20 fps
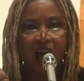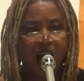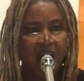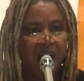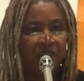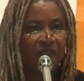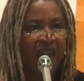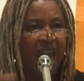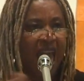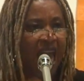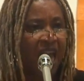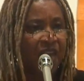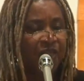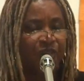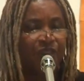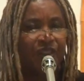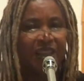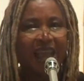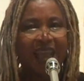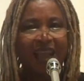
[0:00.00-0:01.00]
of
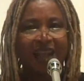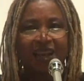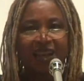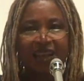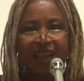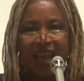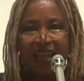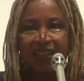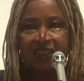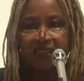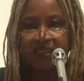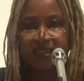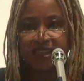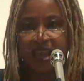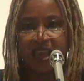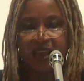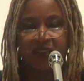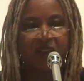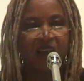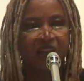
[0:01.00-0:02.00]
ethnic
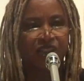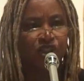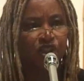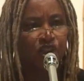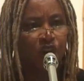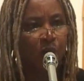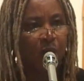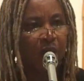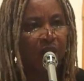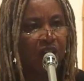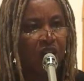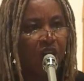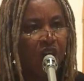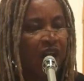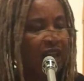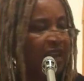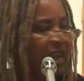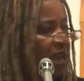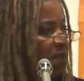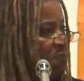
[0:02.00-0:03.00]
cleansing that's going
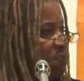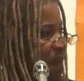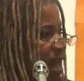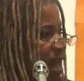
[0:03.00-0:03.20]
on in